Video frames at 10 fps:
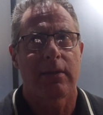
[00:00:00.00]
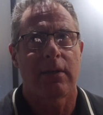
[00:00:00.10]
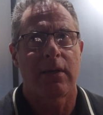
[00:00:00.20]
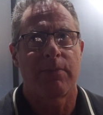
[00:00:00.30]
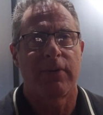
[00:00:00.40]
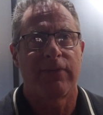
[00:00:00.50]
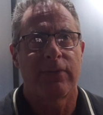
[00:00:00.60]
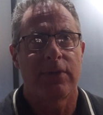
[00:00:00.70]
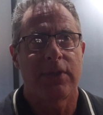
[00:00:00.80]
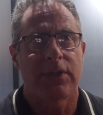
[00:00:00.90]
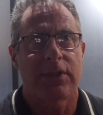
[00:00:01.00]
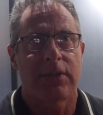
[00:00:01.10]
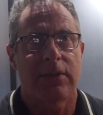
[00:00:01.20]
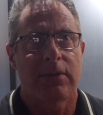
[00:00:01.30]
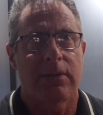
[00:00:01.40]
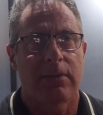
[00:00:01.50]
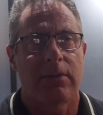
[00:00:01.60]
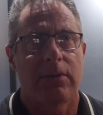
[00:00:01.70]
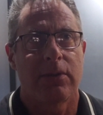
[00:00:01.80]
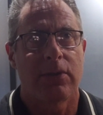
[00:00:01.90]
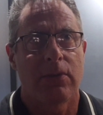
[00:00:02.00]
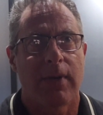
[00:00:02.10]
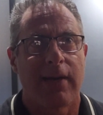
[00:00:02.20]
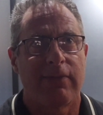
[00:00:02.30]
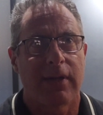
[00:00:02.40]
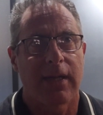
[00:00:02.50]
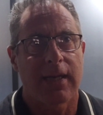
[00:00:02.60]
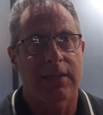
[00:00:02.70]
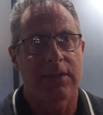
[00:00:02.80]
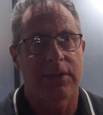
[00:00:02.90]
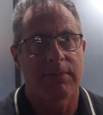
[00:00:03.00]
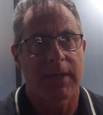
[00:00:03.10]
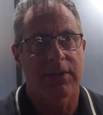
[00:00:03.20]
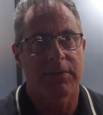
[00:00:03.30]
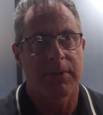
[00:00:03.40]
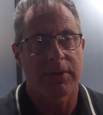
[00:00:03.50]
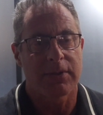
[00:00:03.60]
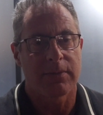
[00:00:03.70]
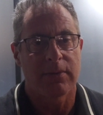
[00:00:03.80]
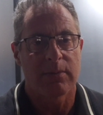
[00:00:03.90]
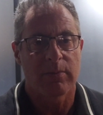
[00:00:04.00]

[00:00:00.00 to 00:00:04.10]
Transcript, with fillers: I'd prefer just to do away with the glasses as much as possible.